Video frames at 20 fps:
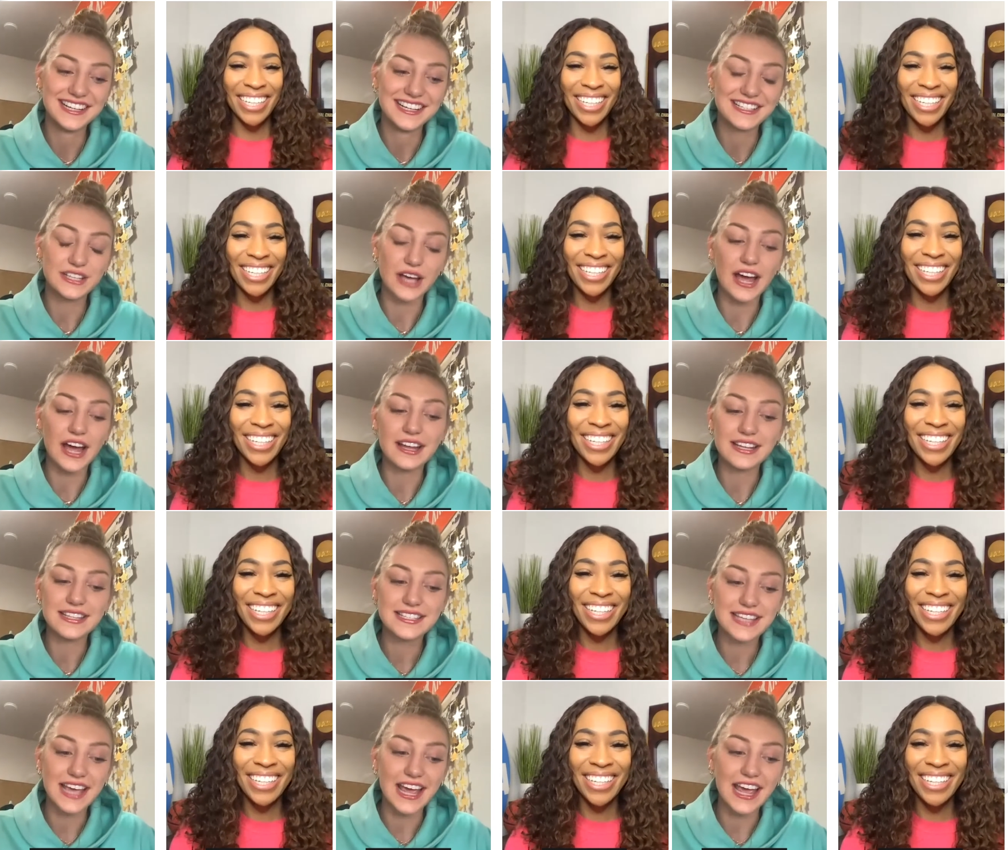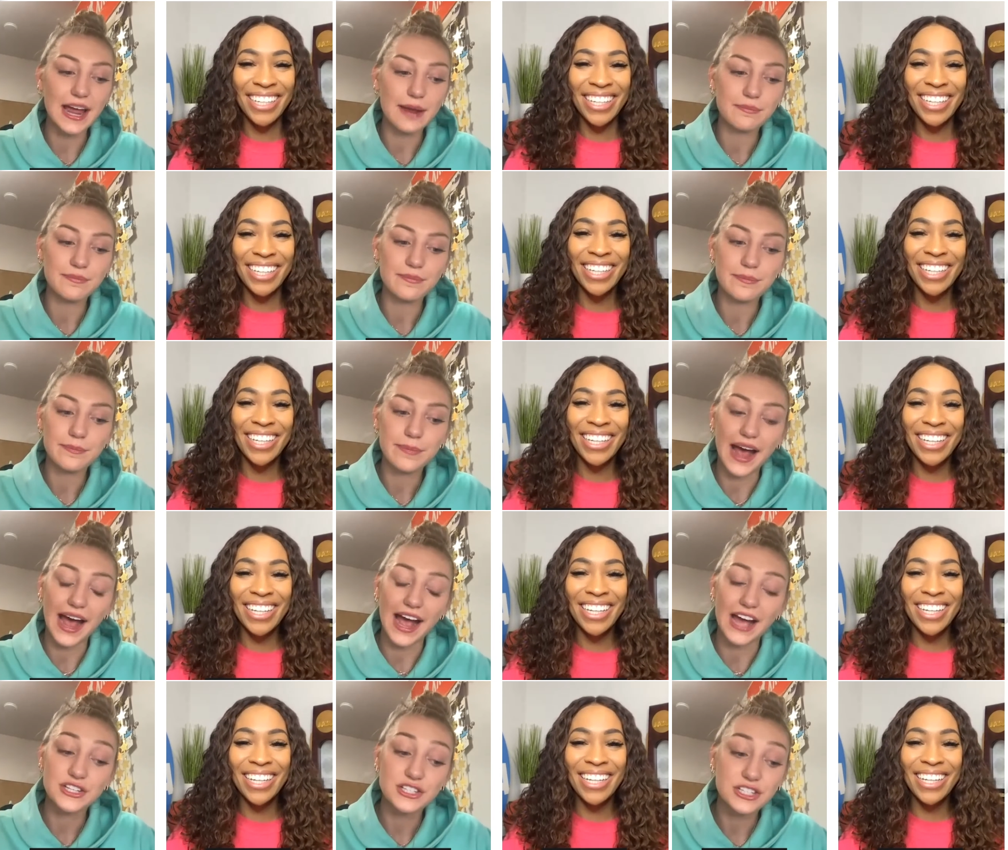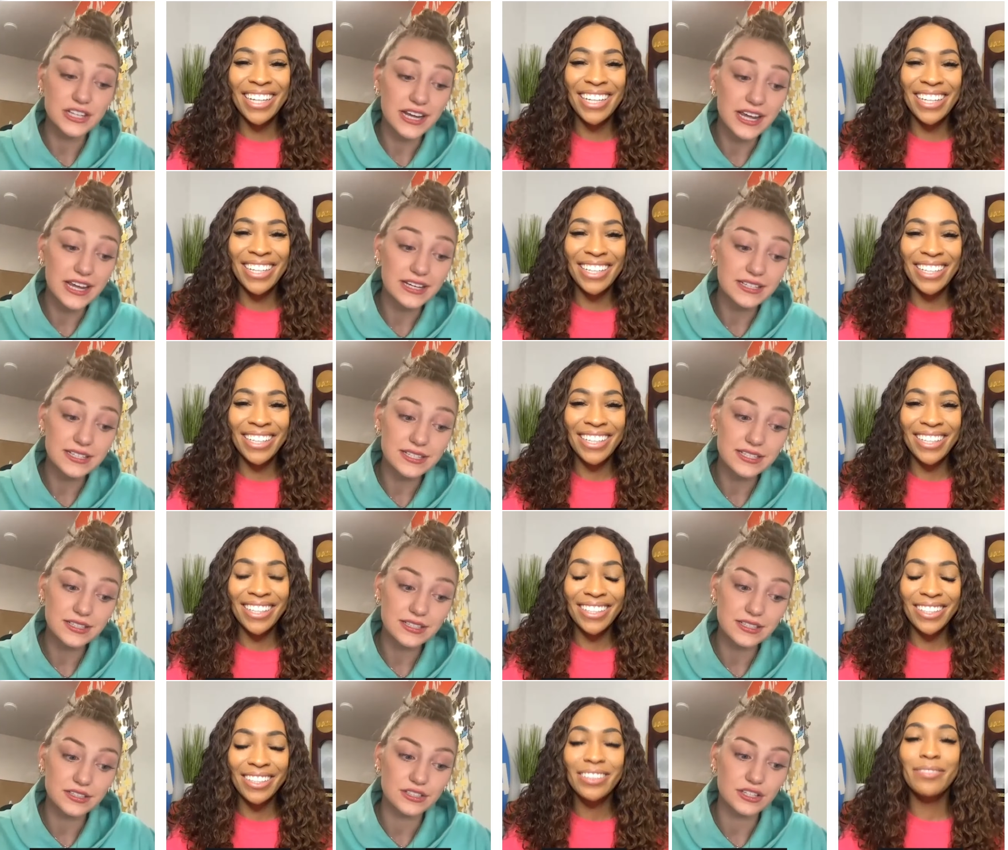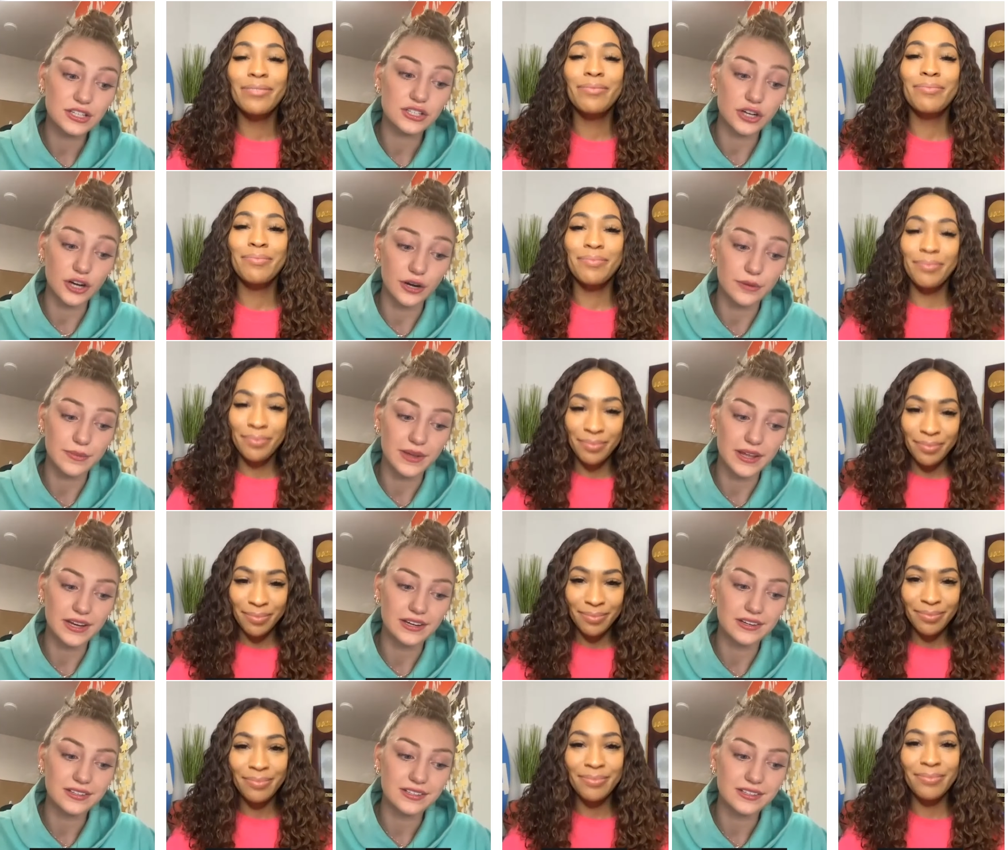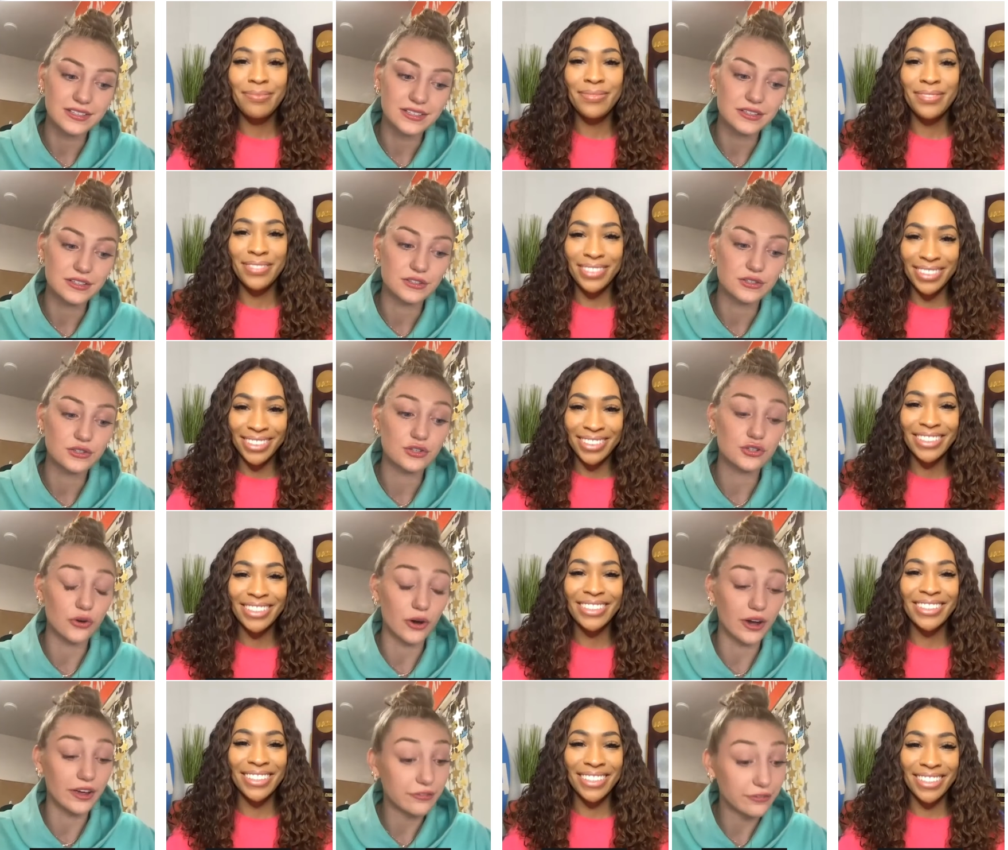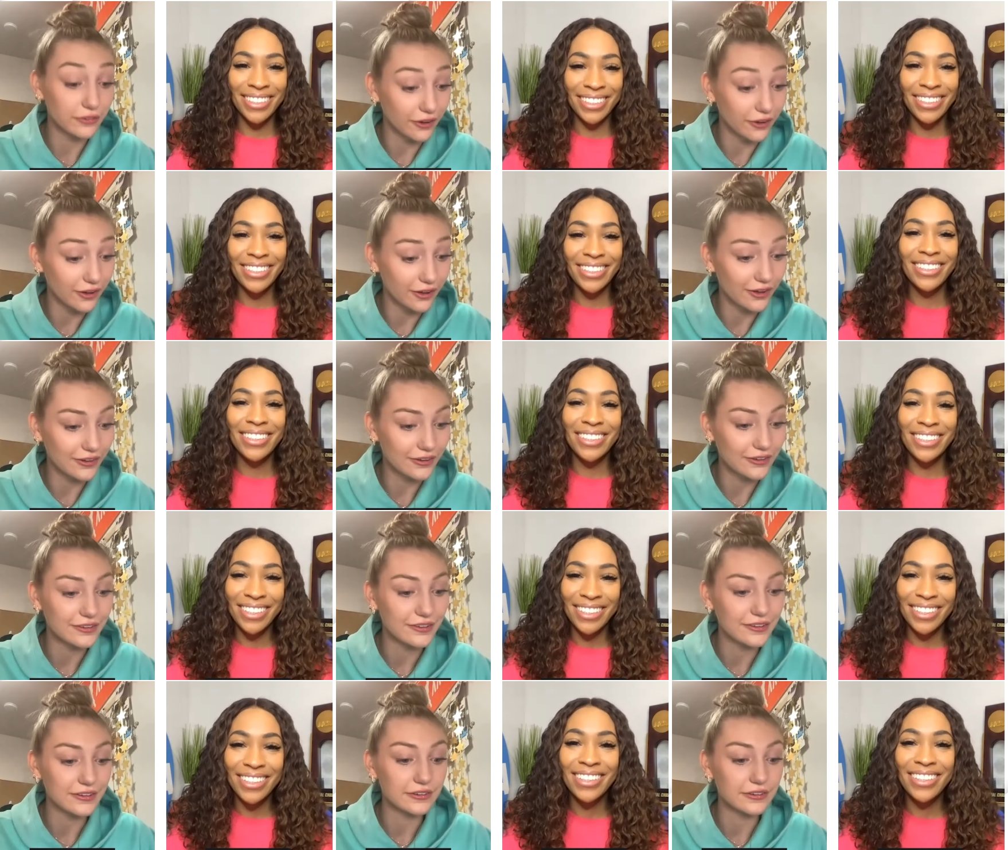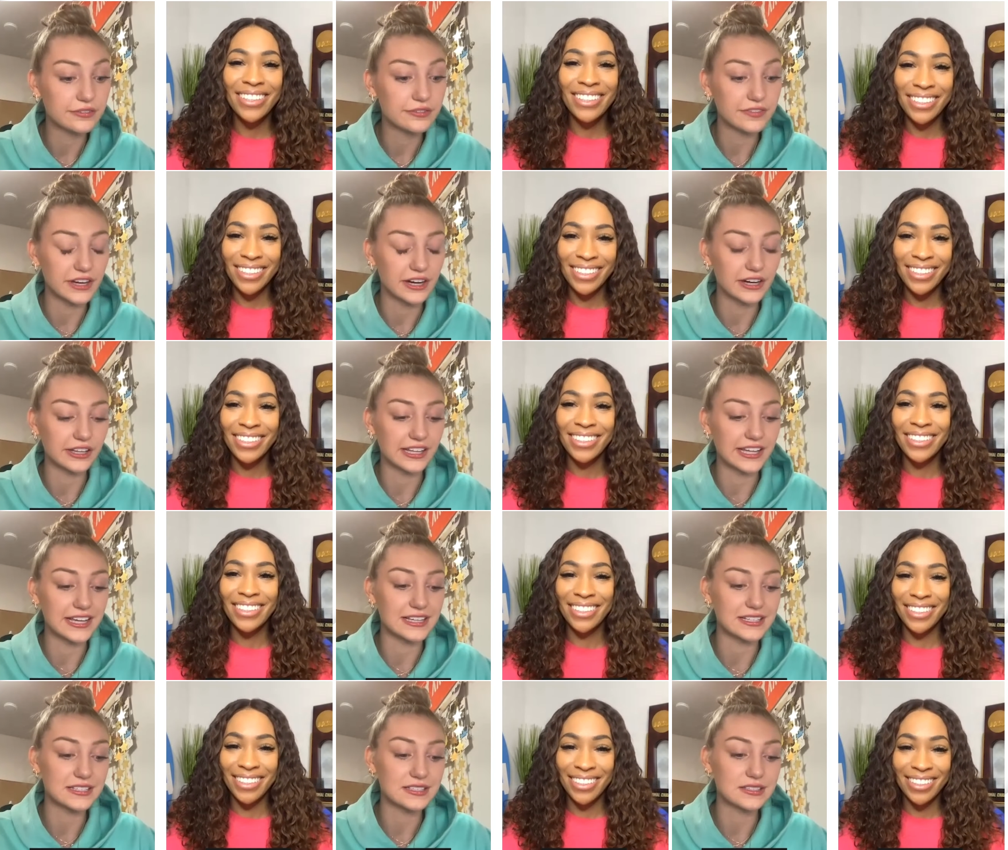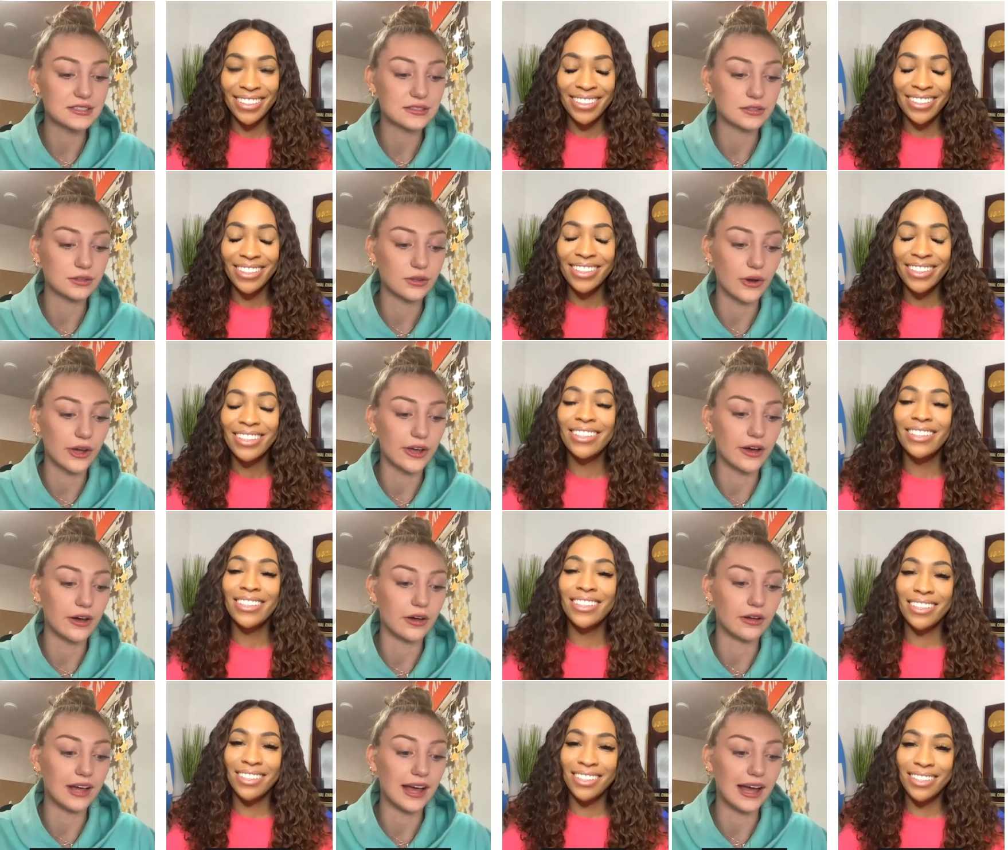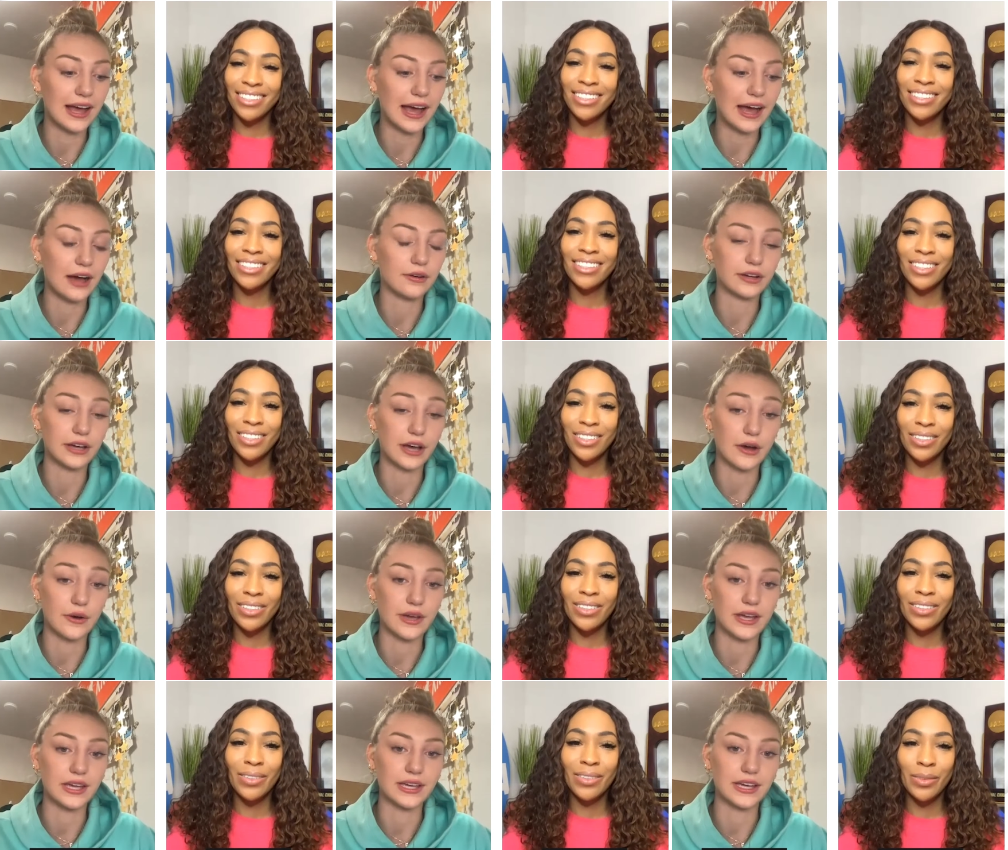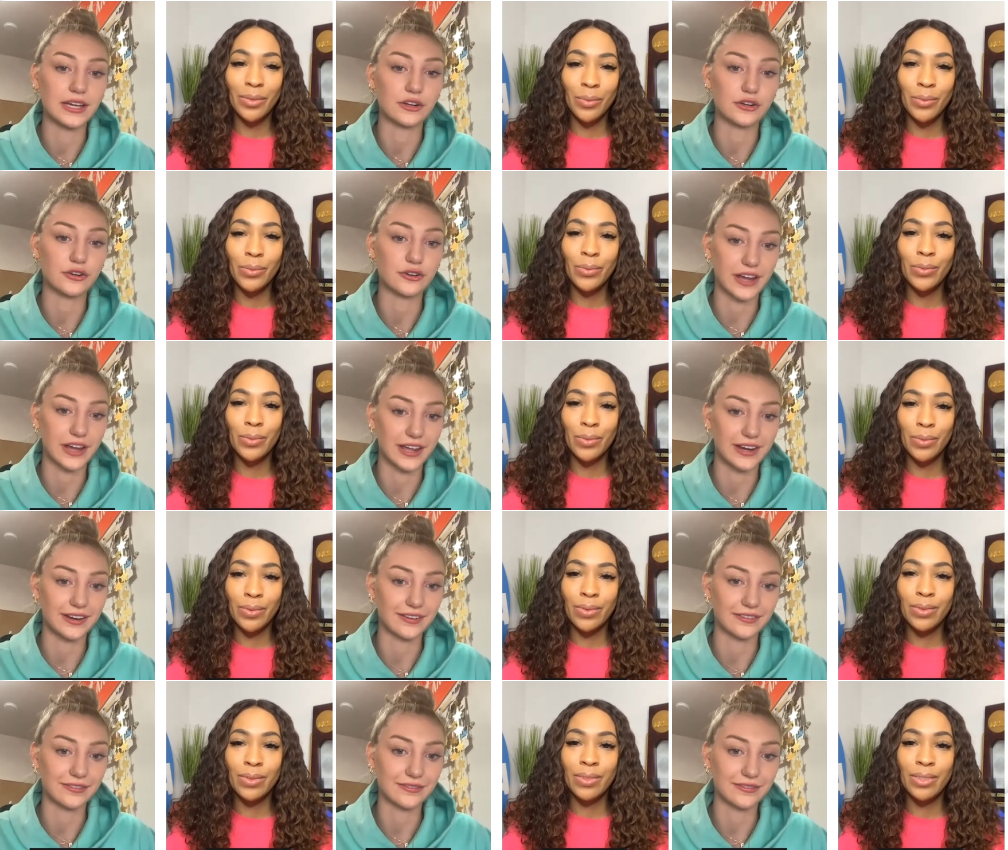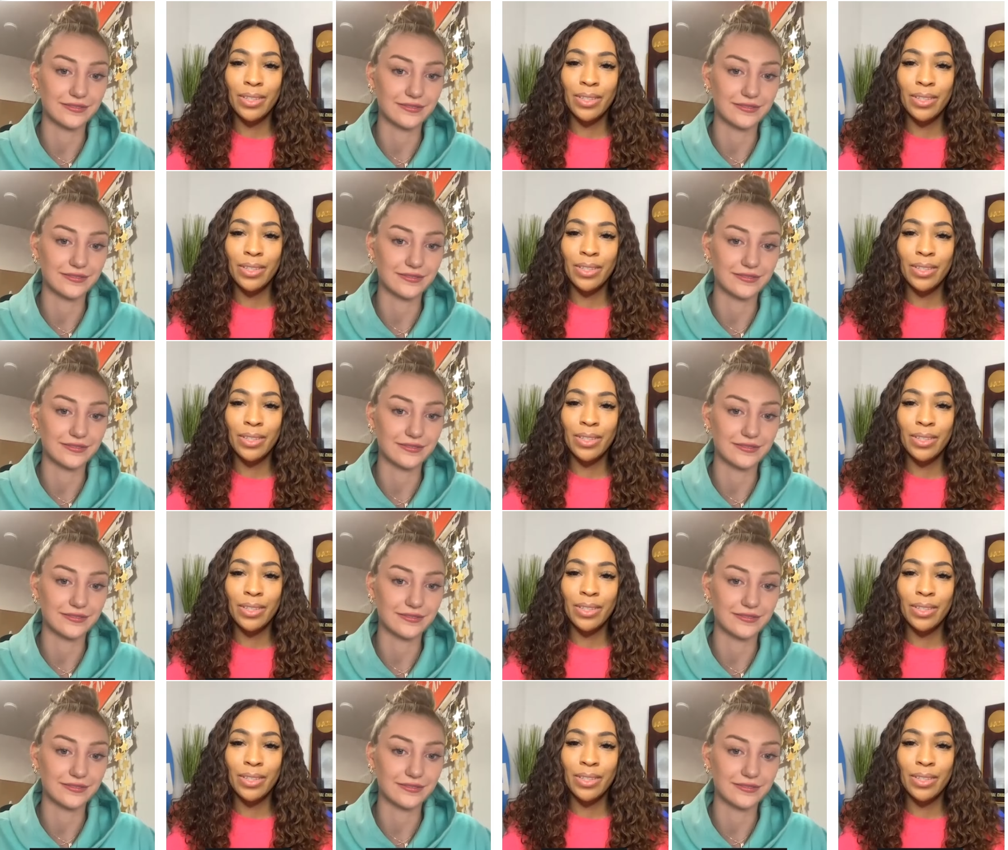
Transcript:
Speaker 1: so I'd say I'm passionate, determined, joyful, fearless, loyal, outgoing, and creative.